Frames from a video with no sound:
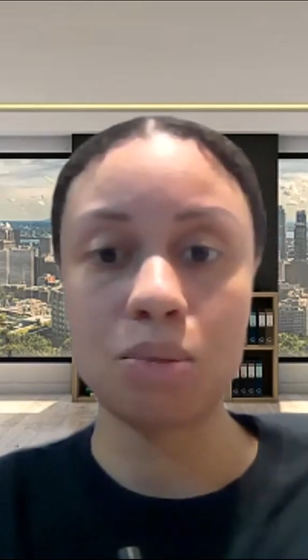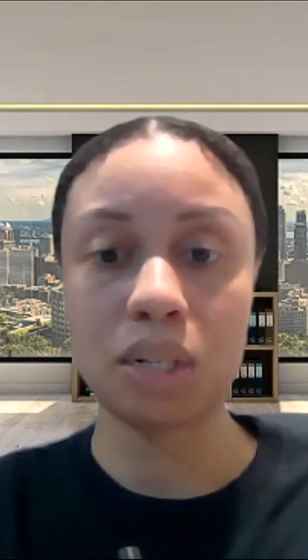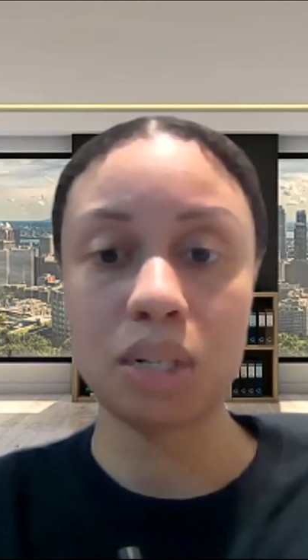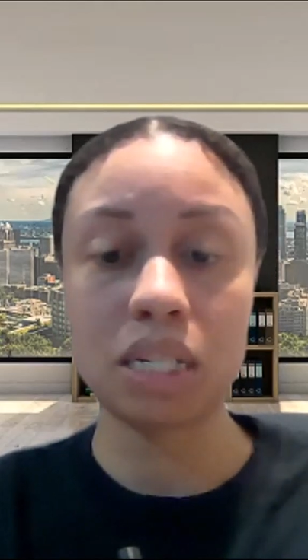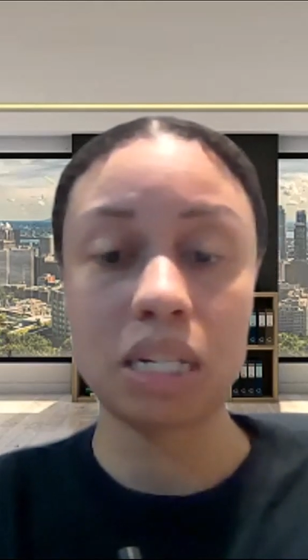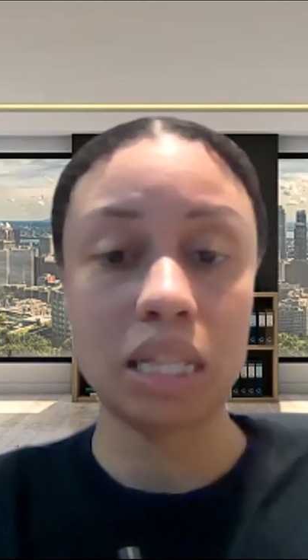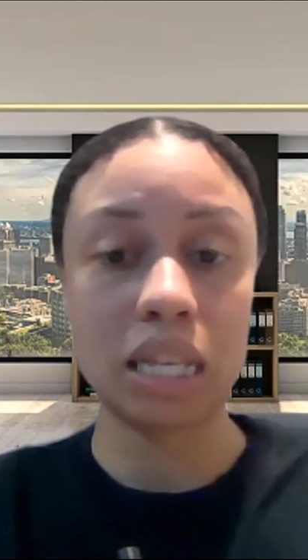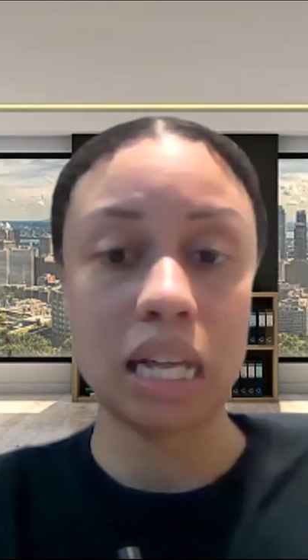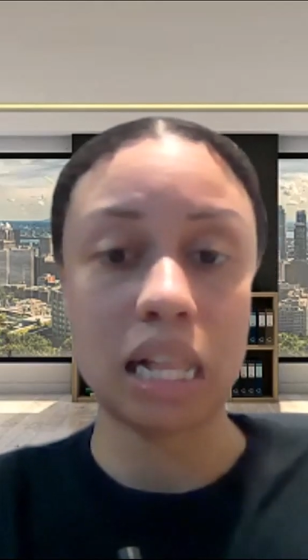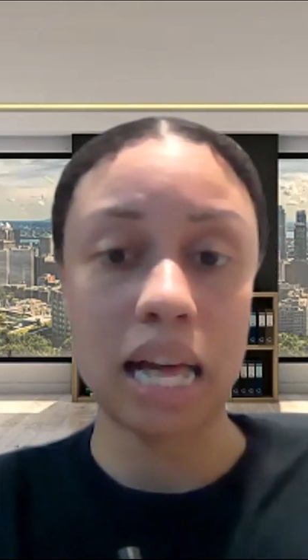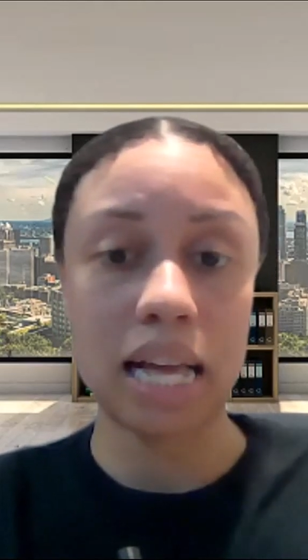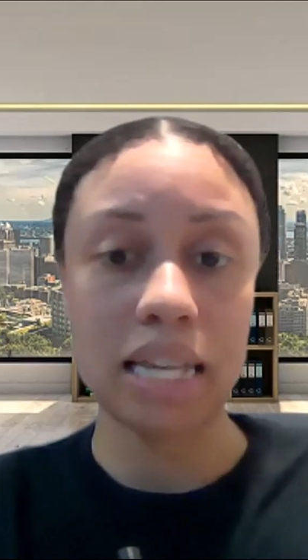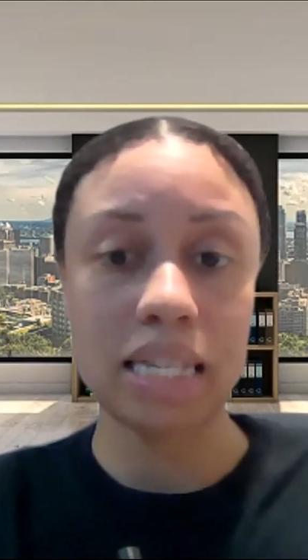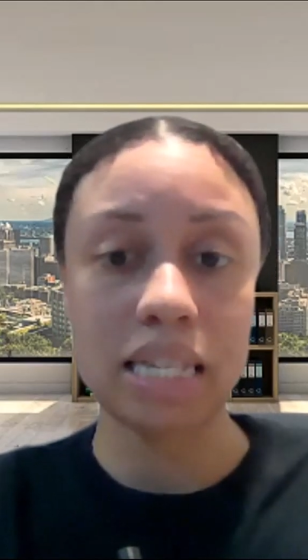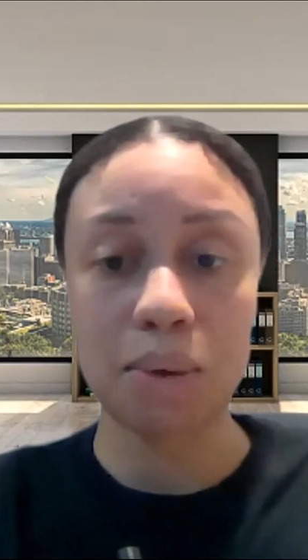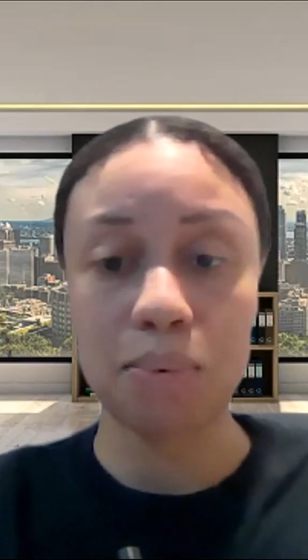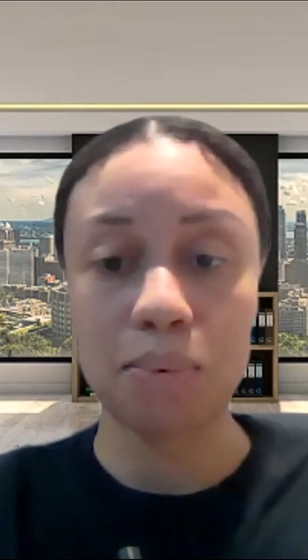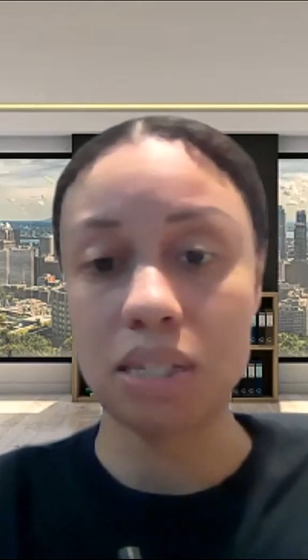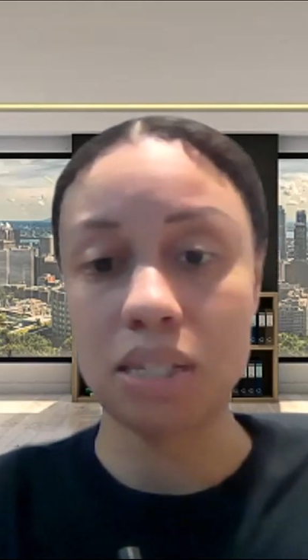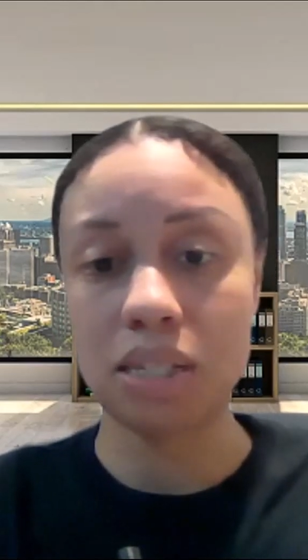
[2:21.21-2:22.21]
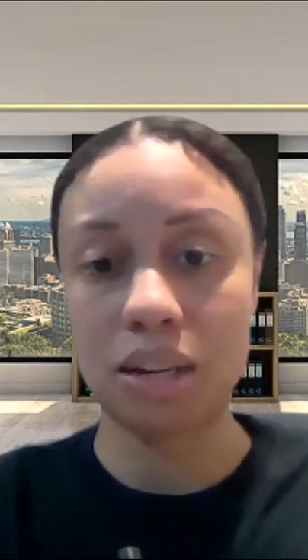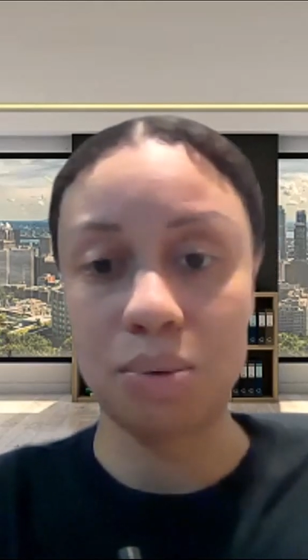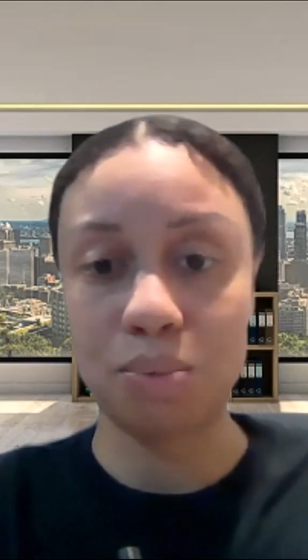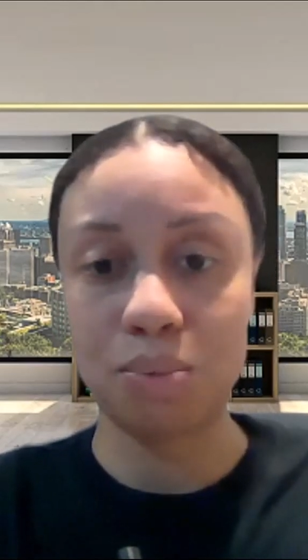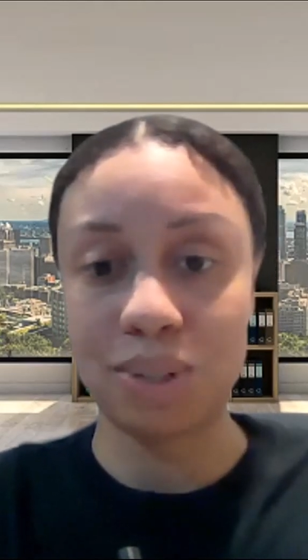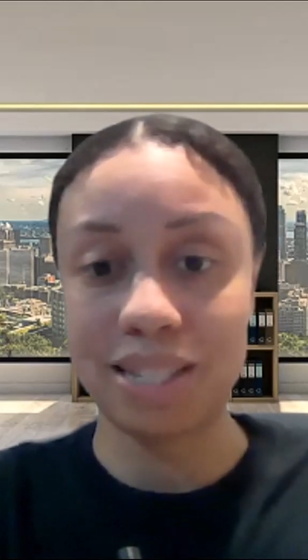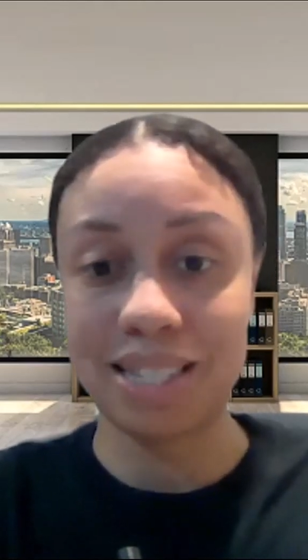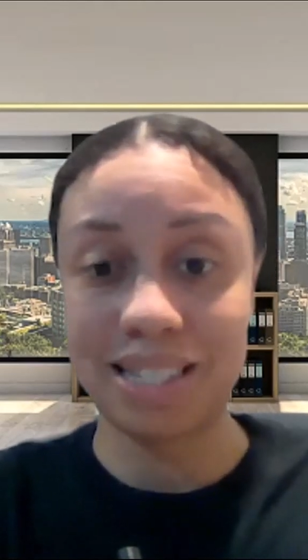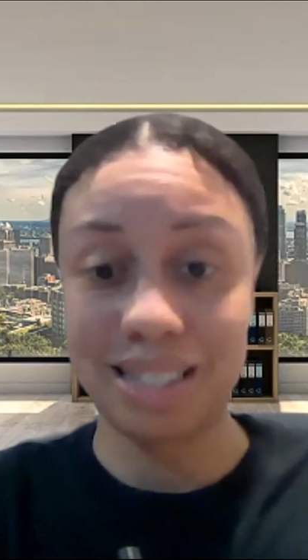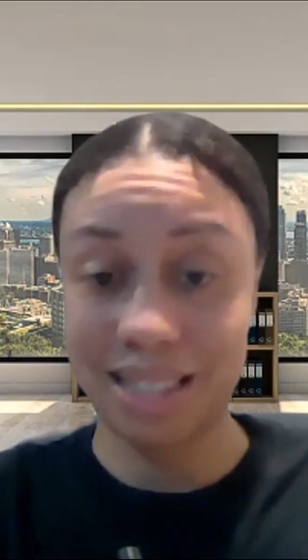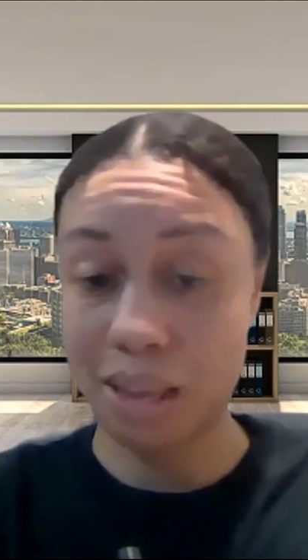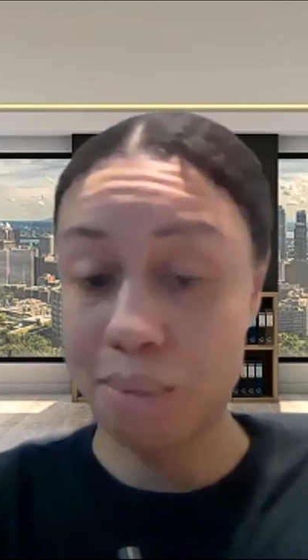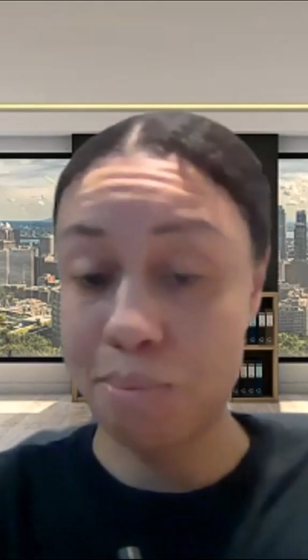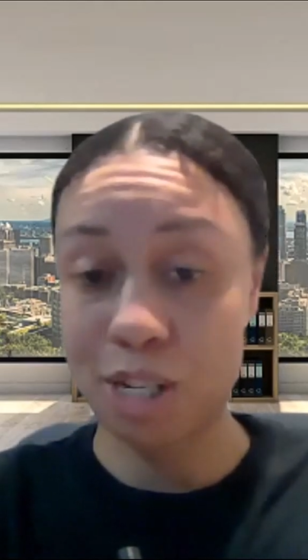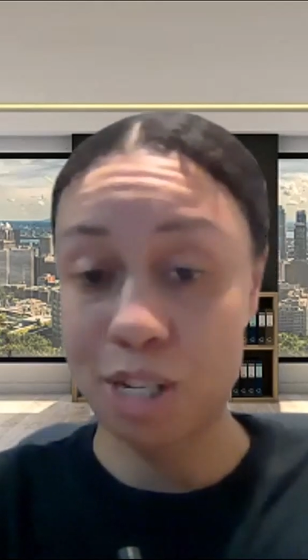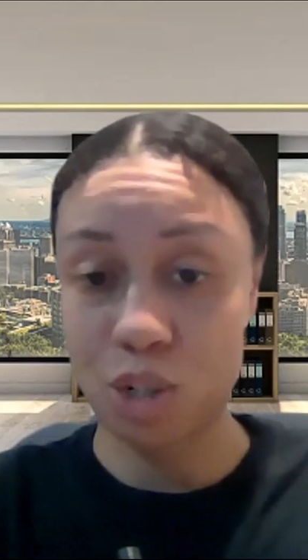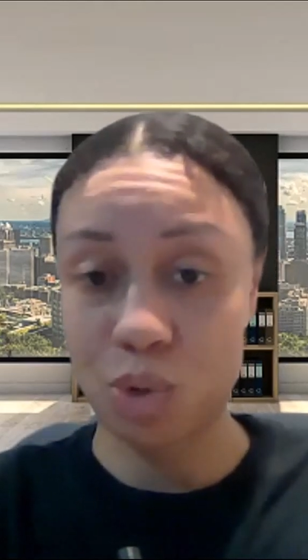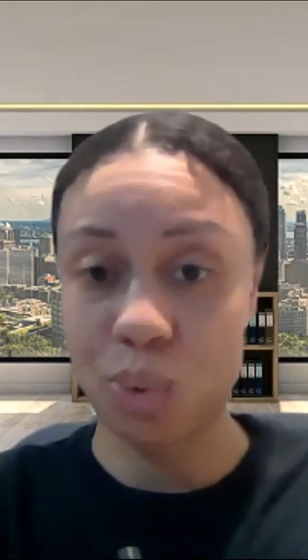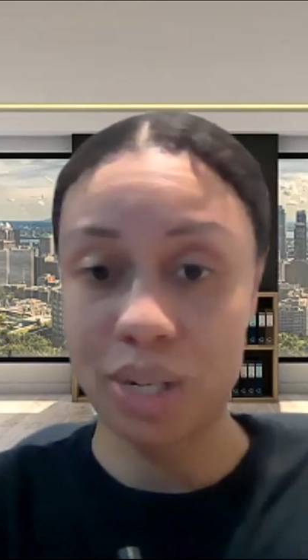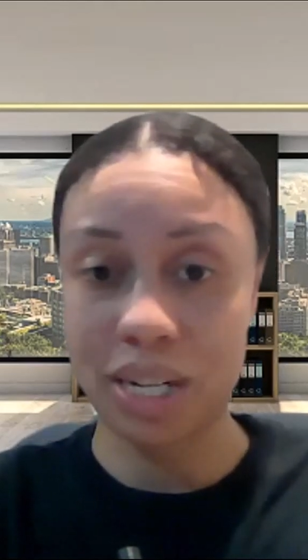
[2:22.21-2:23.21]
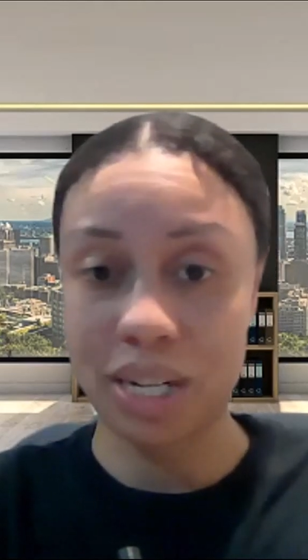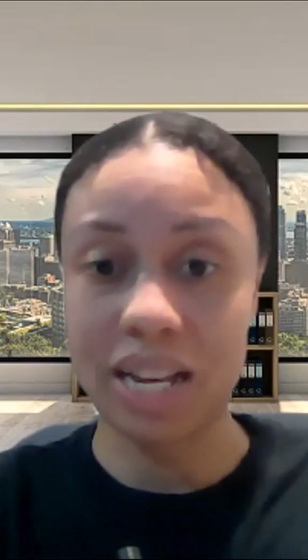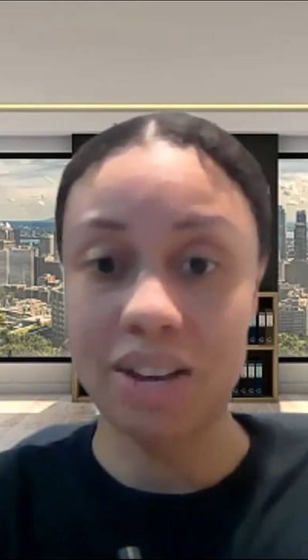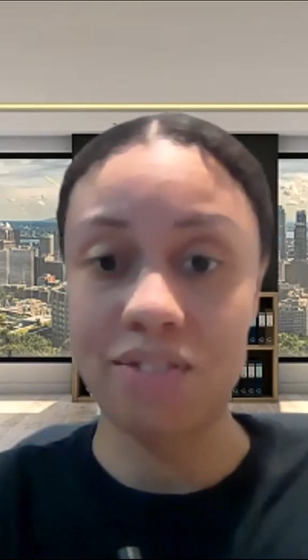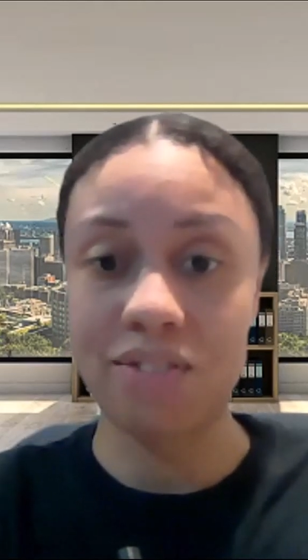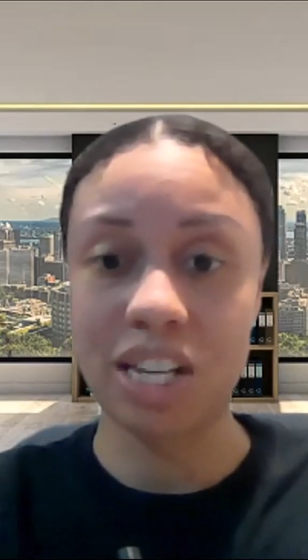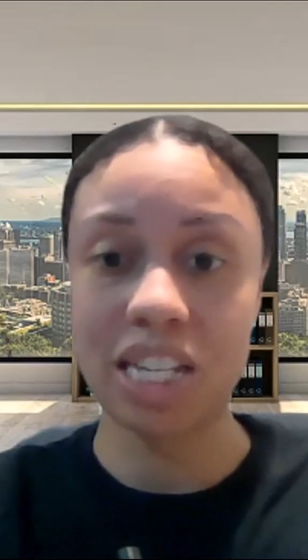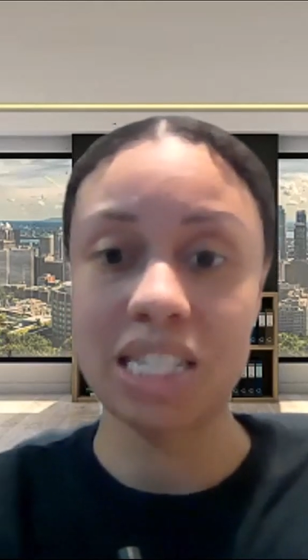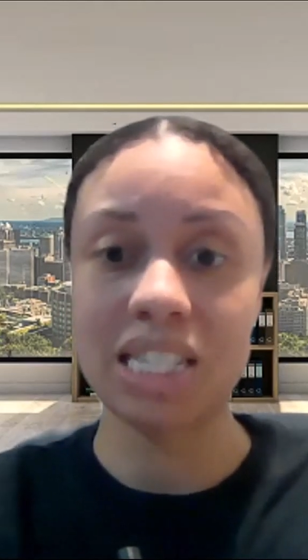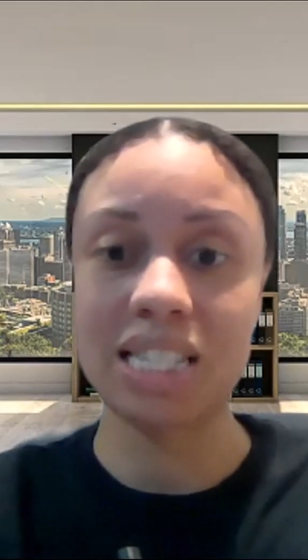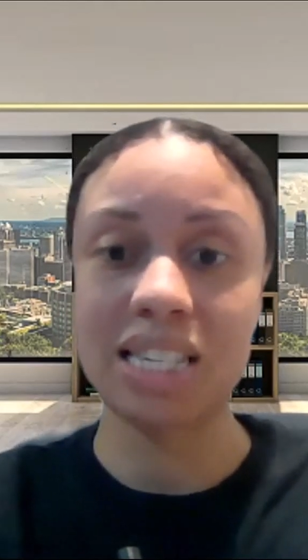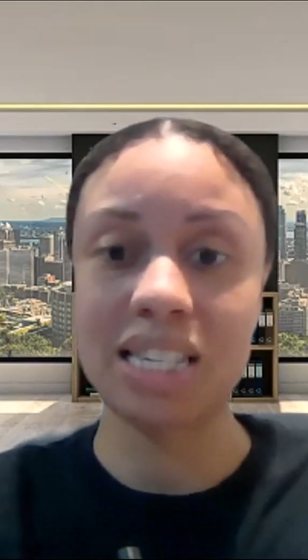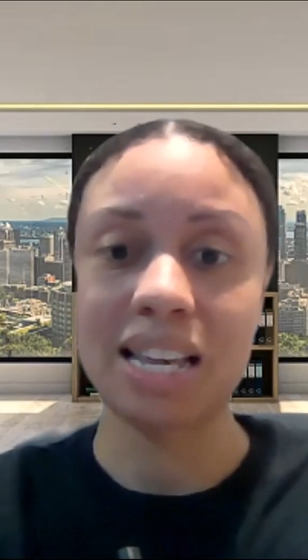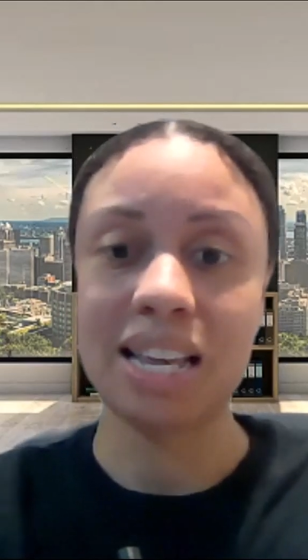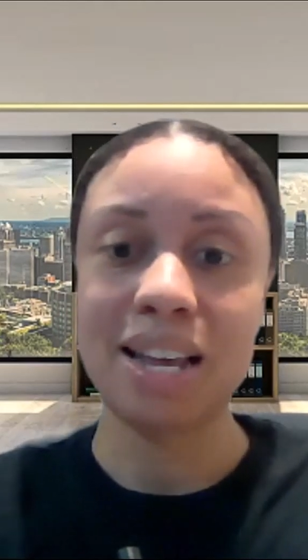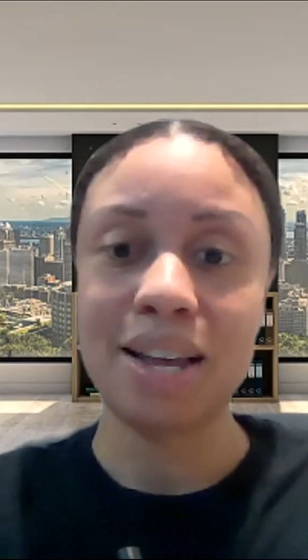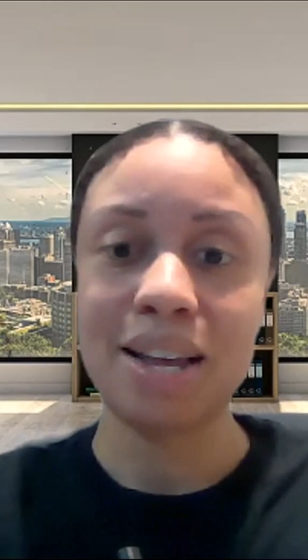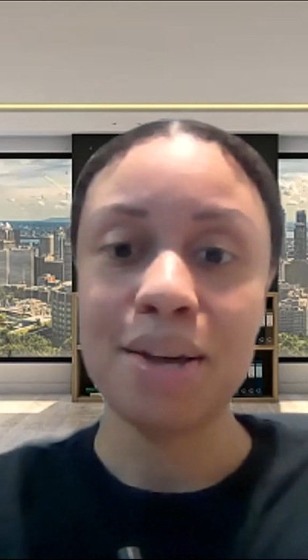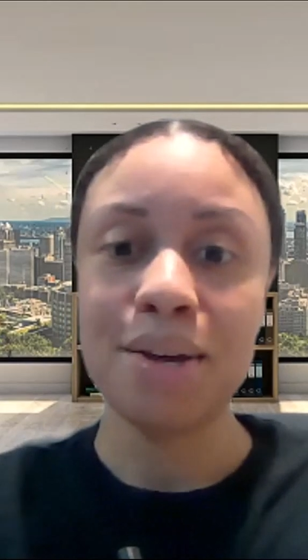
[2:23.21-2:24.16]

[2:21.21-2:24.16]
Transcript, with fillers: which in the class I was in was the majority of us.